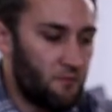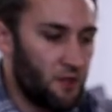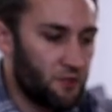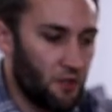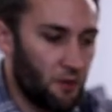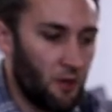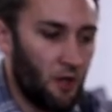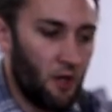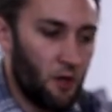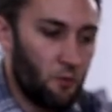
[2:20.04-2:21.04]
So
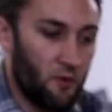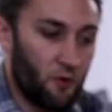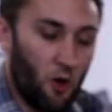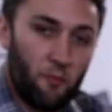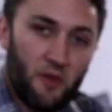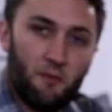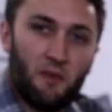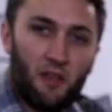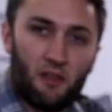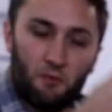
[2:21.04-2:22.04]
We've got a beam
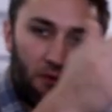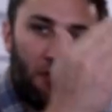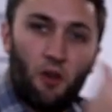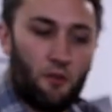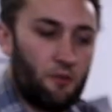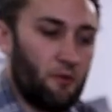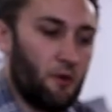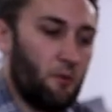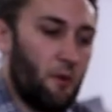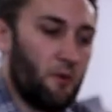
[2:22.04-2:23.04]
here that we've cut
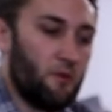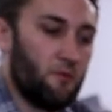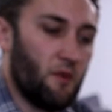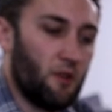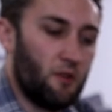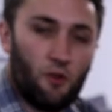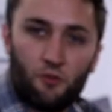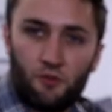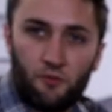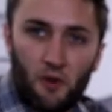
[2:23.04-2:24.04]
through when we've uh,
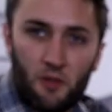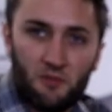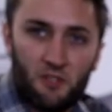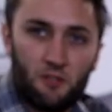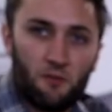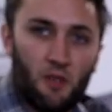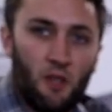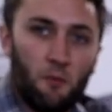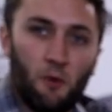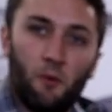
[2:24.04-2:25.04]
notched the frames into it,
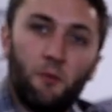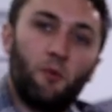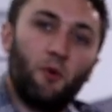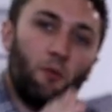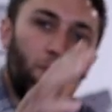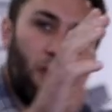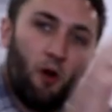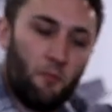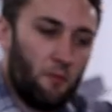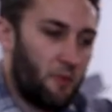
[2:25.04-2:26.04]
but when we put the
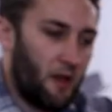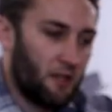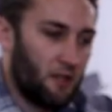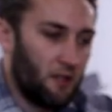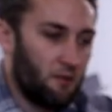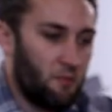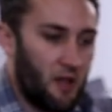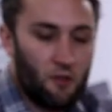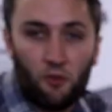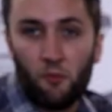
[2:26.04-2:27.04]
bottom planking
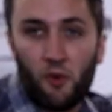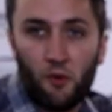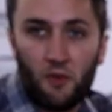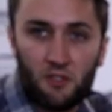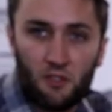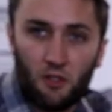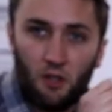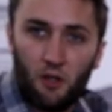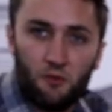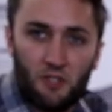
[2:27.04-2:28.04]
back on the boat, that's going to
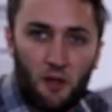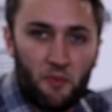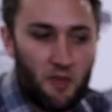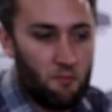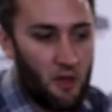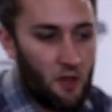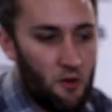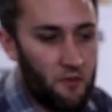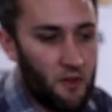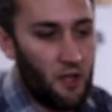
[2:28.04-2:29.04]
close that beam back
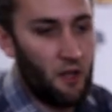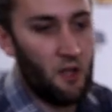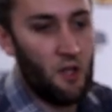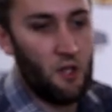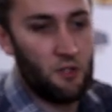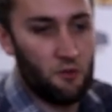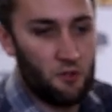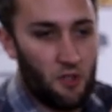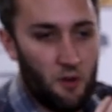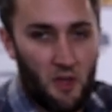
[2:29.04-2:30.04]
off again, so it's
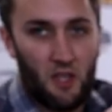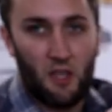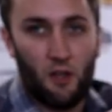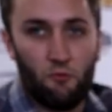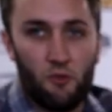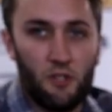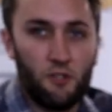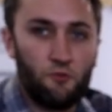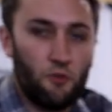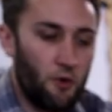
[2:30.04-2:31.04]
going to make it a really
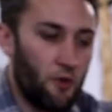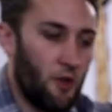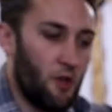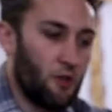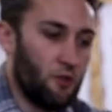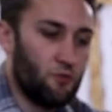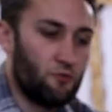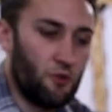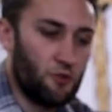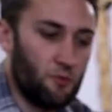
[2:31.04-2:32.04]
strong
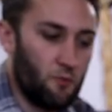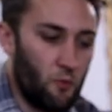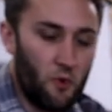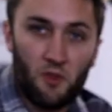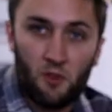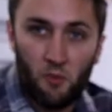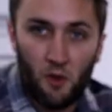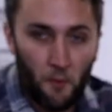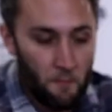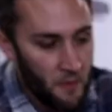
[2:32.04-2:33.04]
construction within the
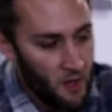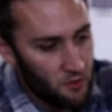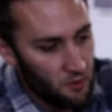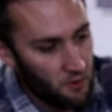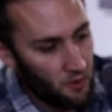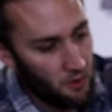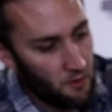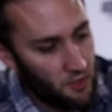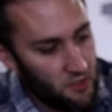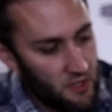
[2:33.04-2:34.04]
boat. So we're not going to
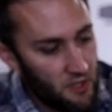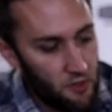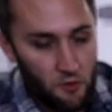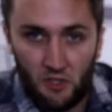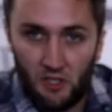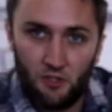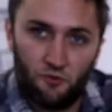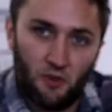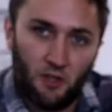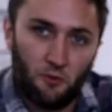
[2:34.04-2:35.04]
actually lose any
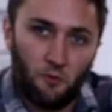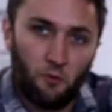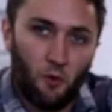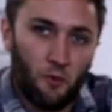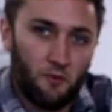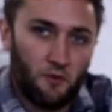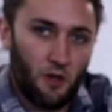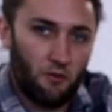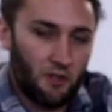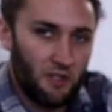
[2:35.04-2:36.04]
strength with what we've
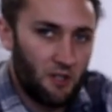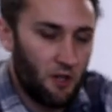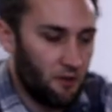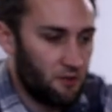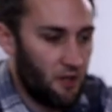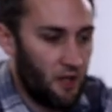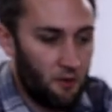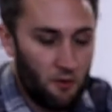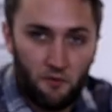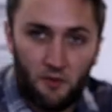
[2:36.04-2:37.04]
currently cut
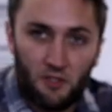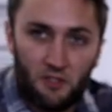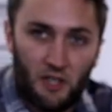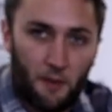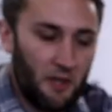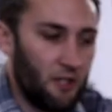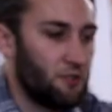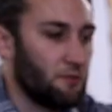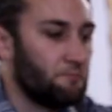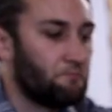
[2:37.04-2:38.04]
out of this
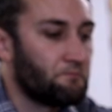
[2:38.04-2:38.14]
lamination.